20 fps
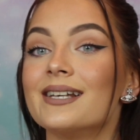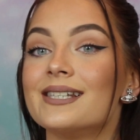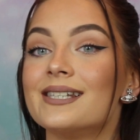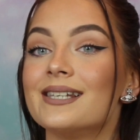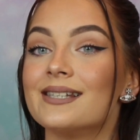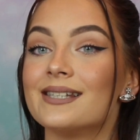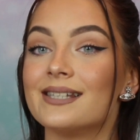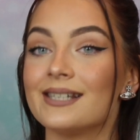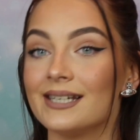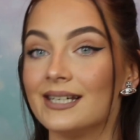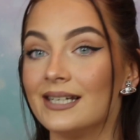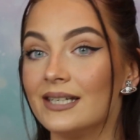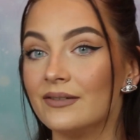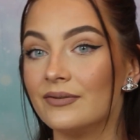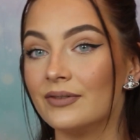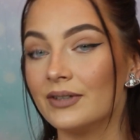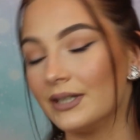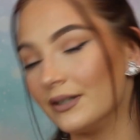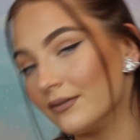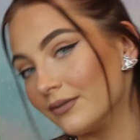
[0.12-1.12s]
guys, it's
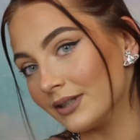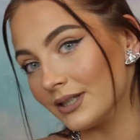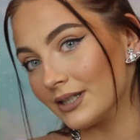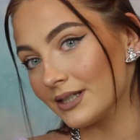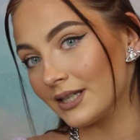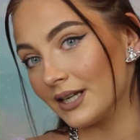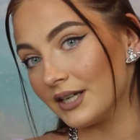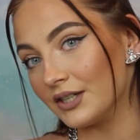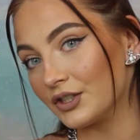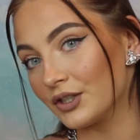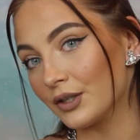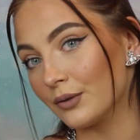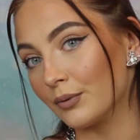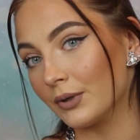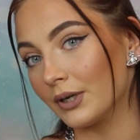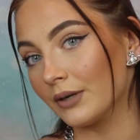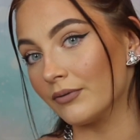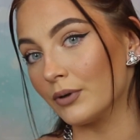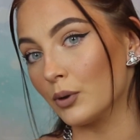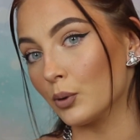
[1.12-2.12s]
Eve Anastasia,
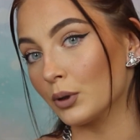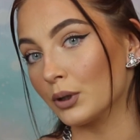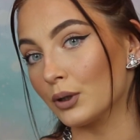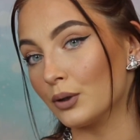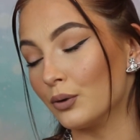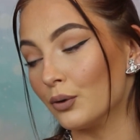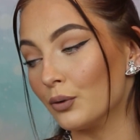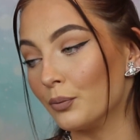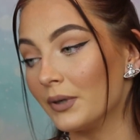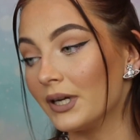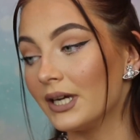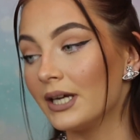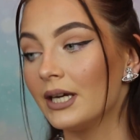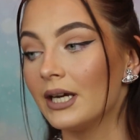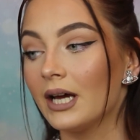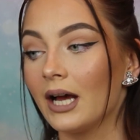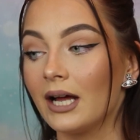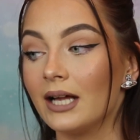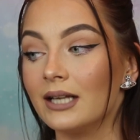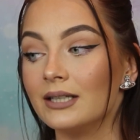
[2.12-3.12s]
whatever you want to call
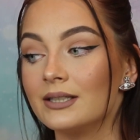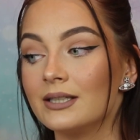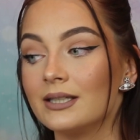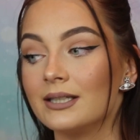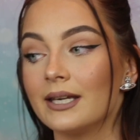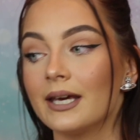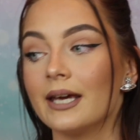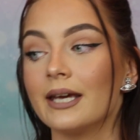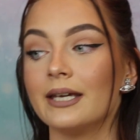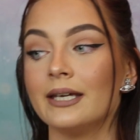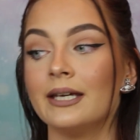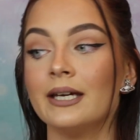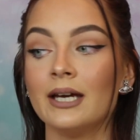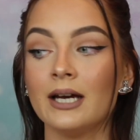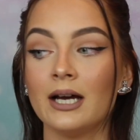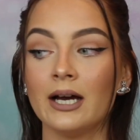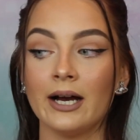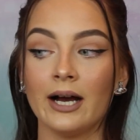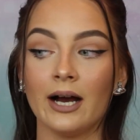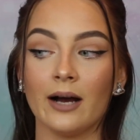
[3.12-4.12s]
me, and today
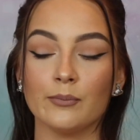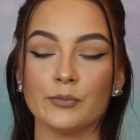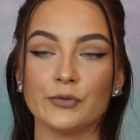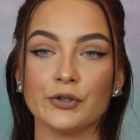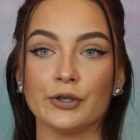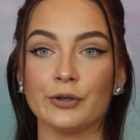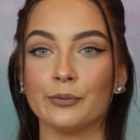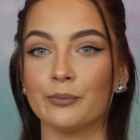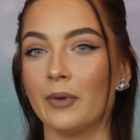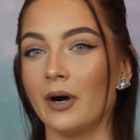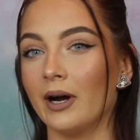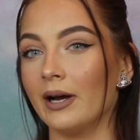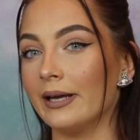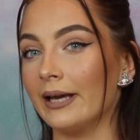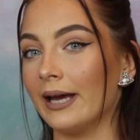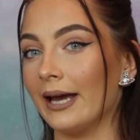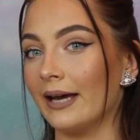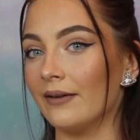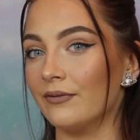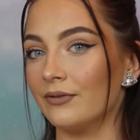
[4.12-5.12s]
I'm doing
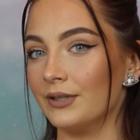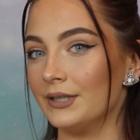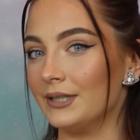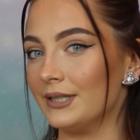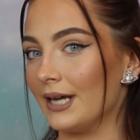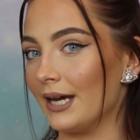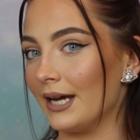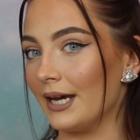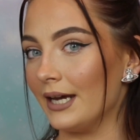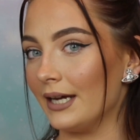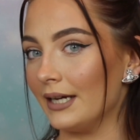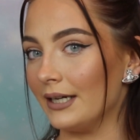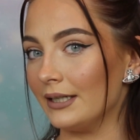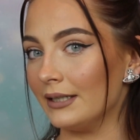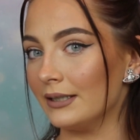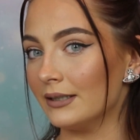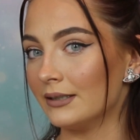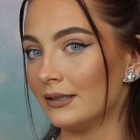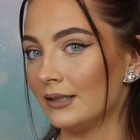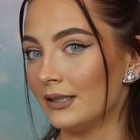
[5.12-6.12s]
my
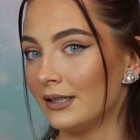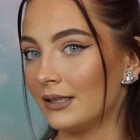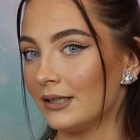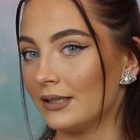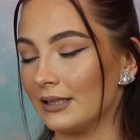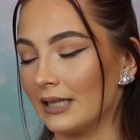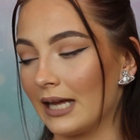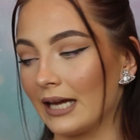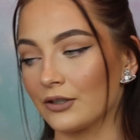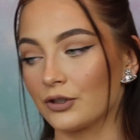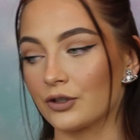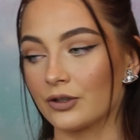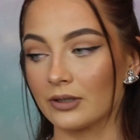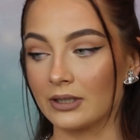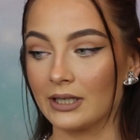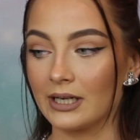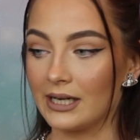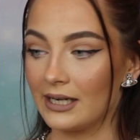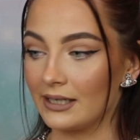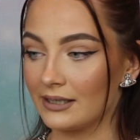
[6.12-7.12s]
everyday
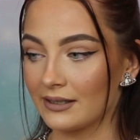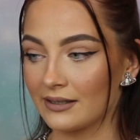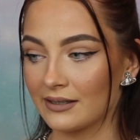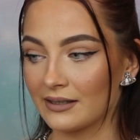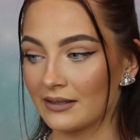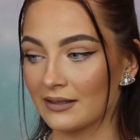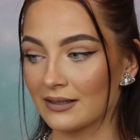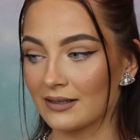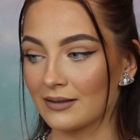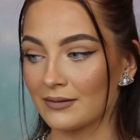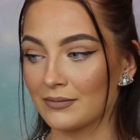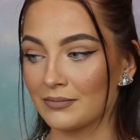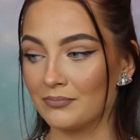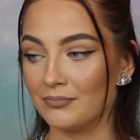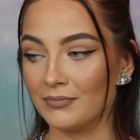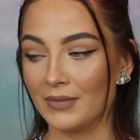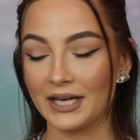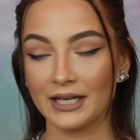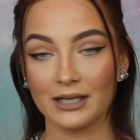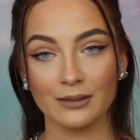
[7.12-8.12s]
natural-esque
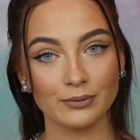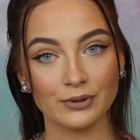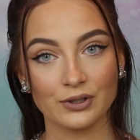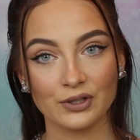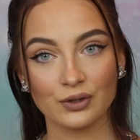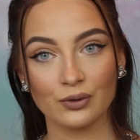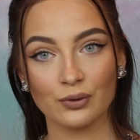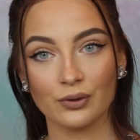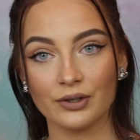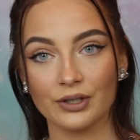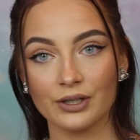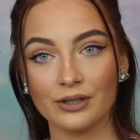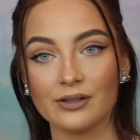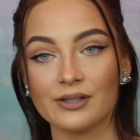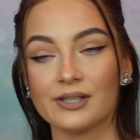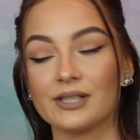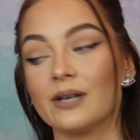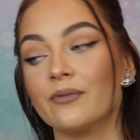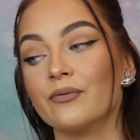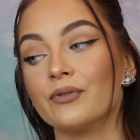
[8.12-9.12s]
makeup
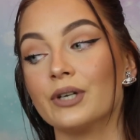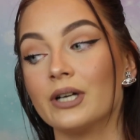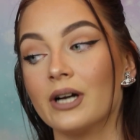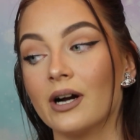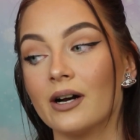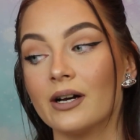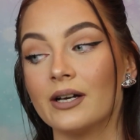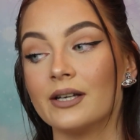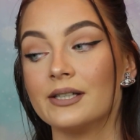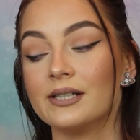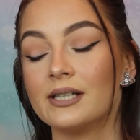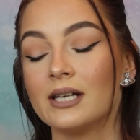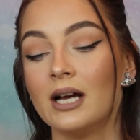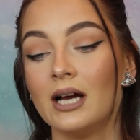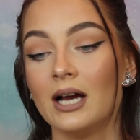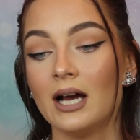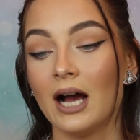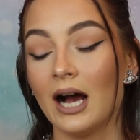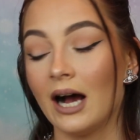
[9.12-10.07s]
tutorial. Some of you guys